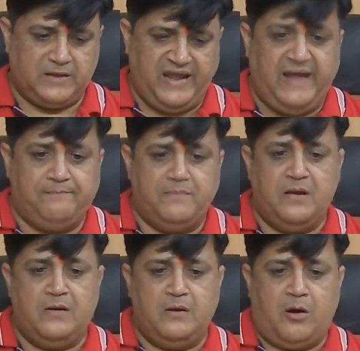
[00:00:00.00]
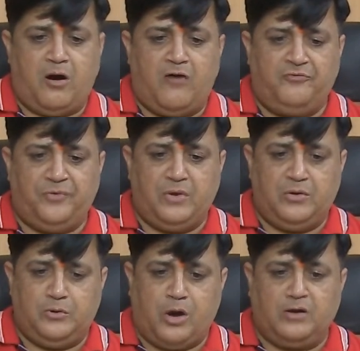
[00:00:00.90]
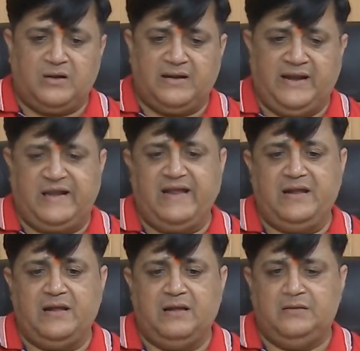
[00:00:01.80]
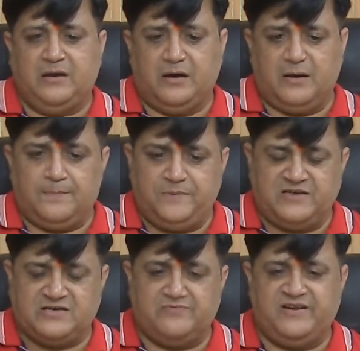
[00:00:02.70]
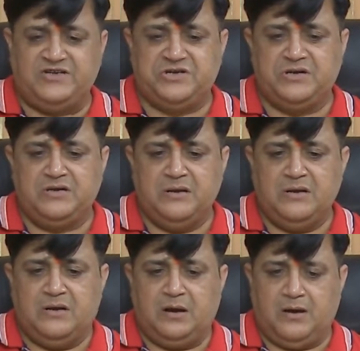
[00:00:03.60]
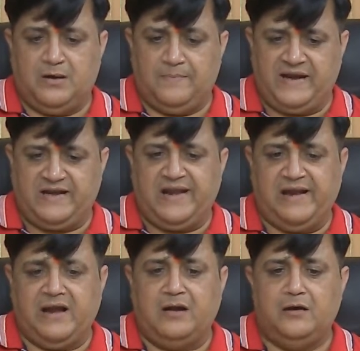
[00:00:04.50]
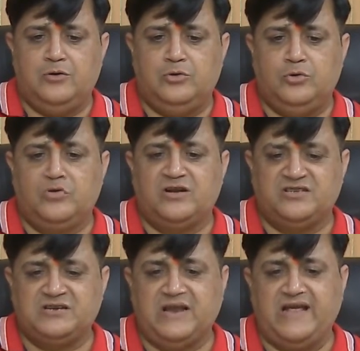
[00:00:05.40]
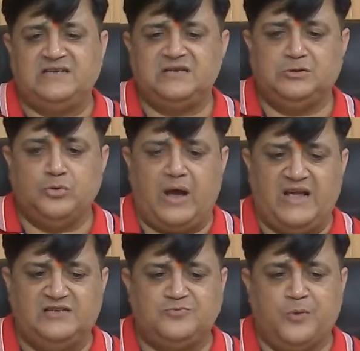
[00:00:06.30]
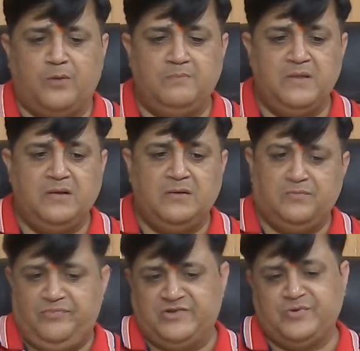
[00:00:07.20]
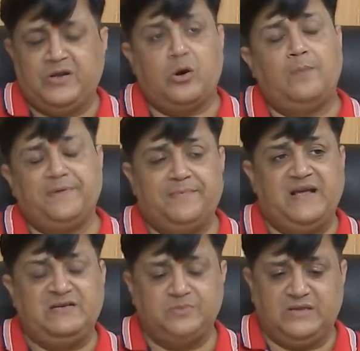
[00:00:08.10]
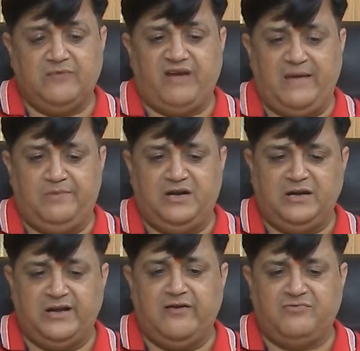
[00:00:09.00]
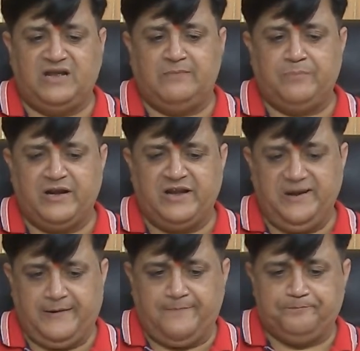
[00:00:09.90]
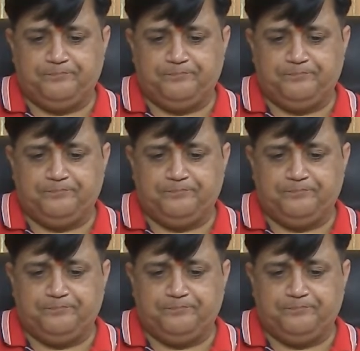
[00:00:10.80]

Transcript: aim of not getting the preservation bacteria to crystallize into ice form, which will compromise with the viability of that bacteria.